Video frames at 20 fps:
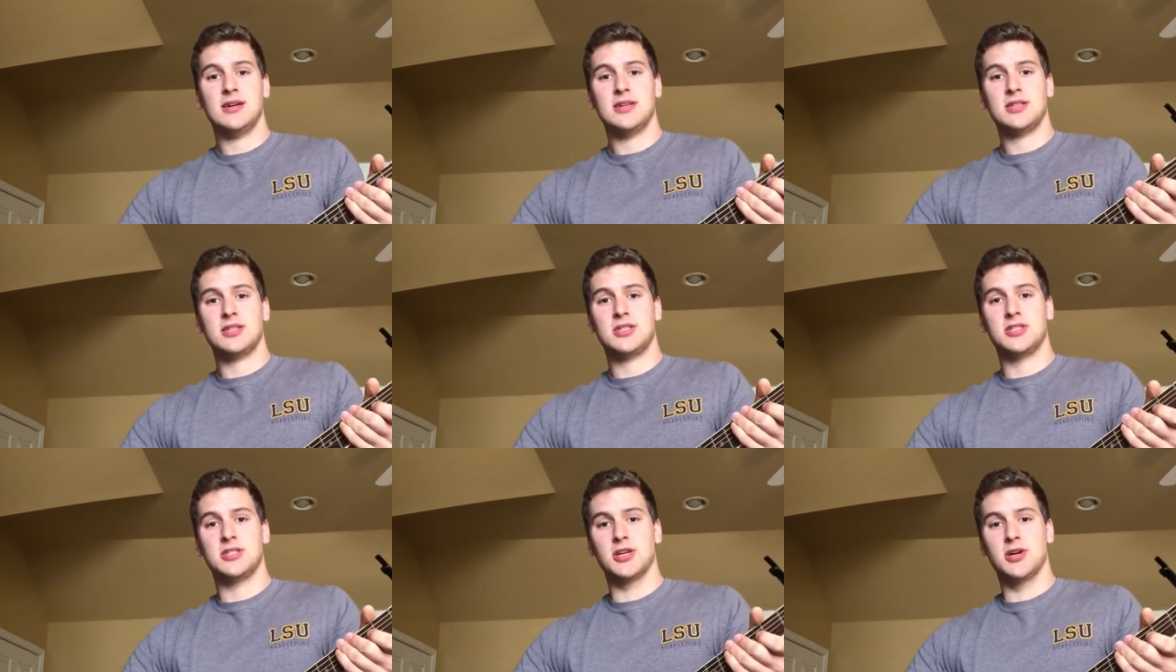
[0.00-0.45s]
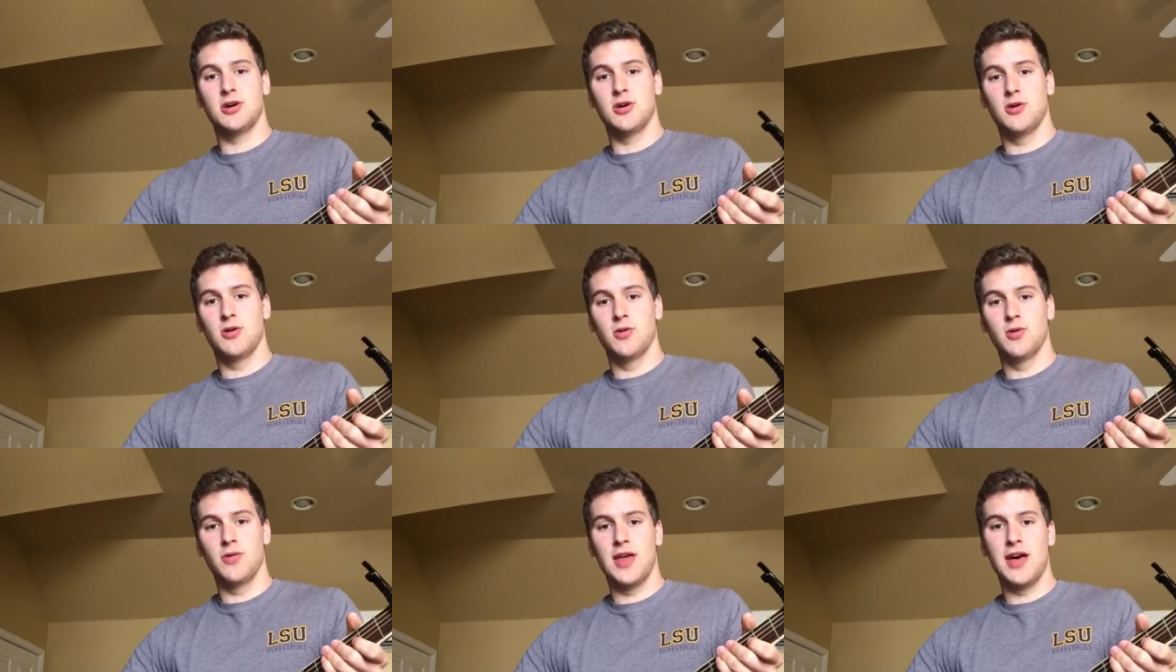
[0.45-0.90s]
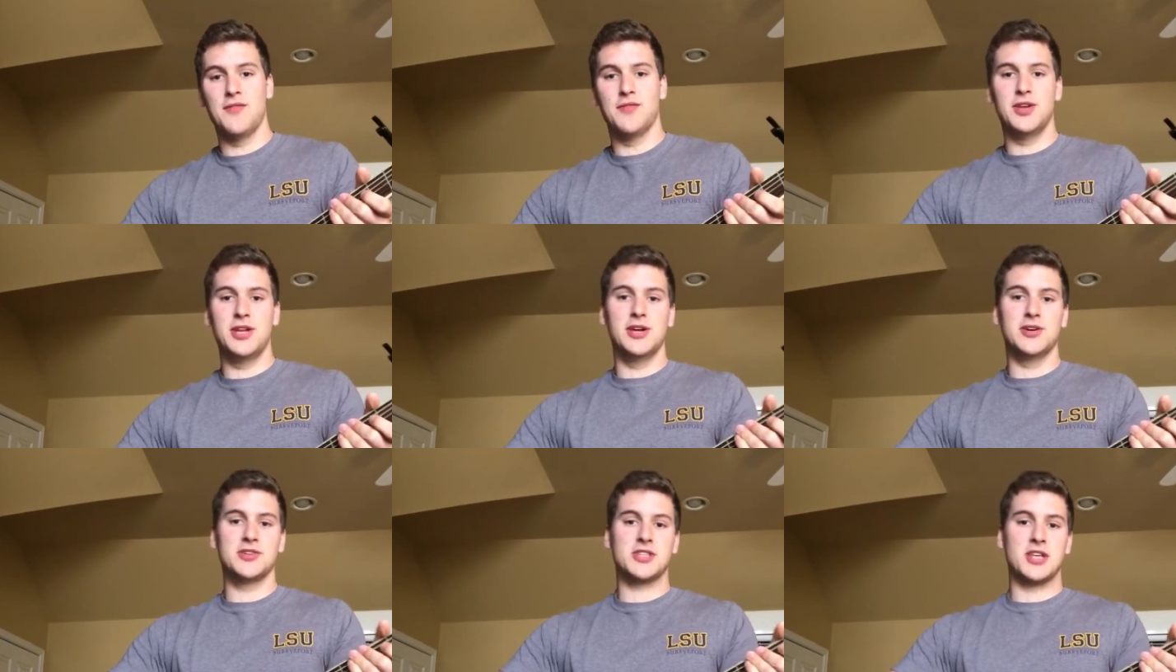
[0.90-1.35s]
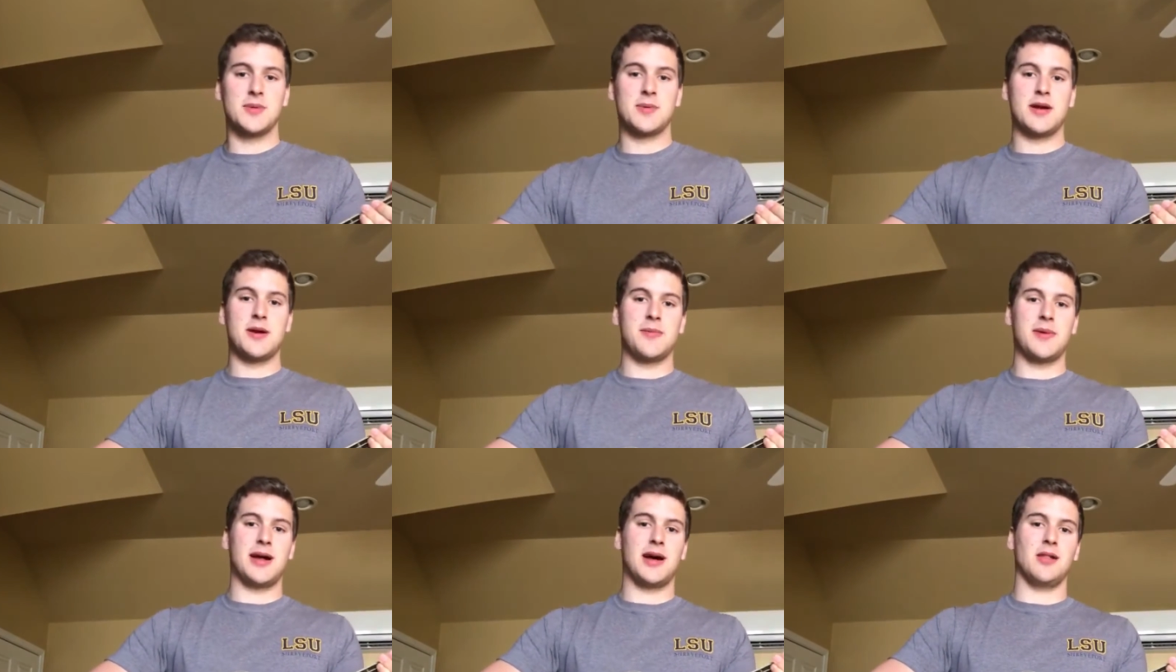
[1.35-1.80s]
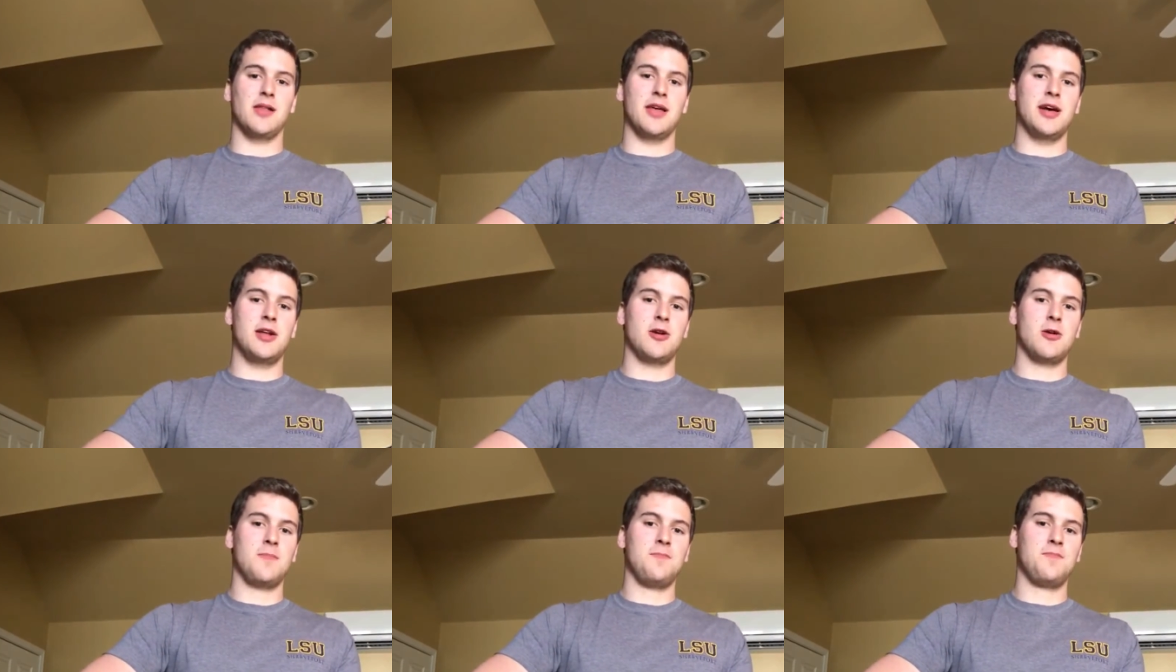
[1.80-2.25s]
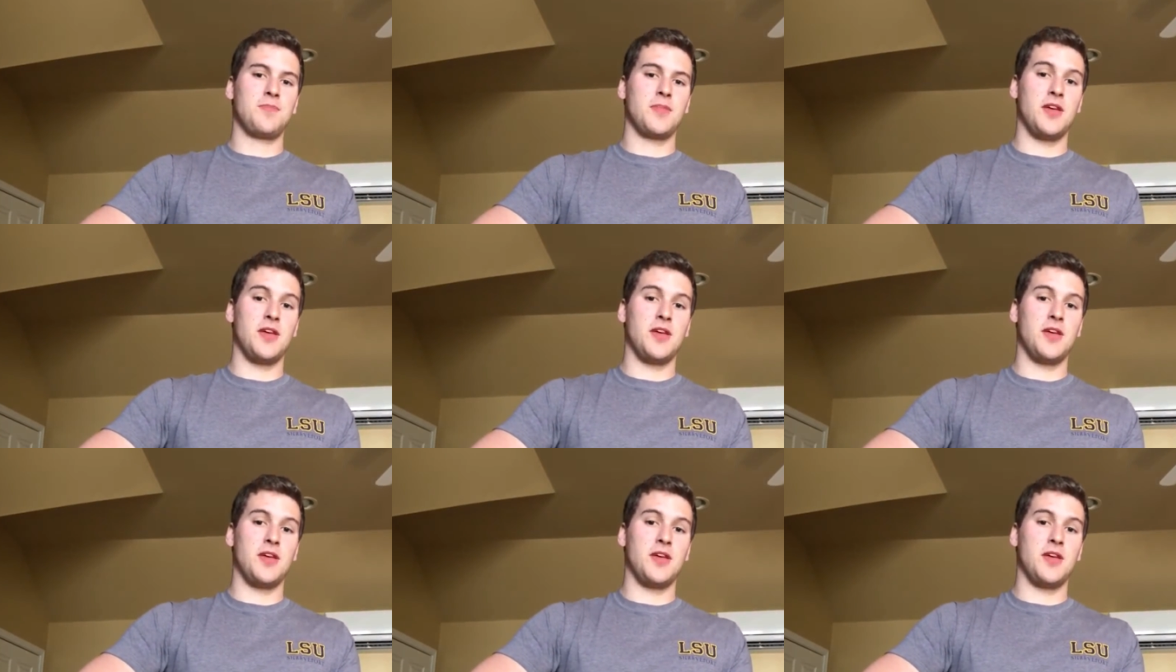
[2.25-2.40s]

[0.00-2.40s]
So that video is going to be coming out later.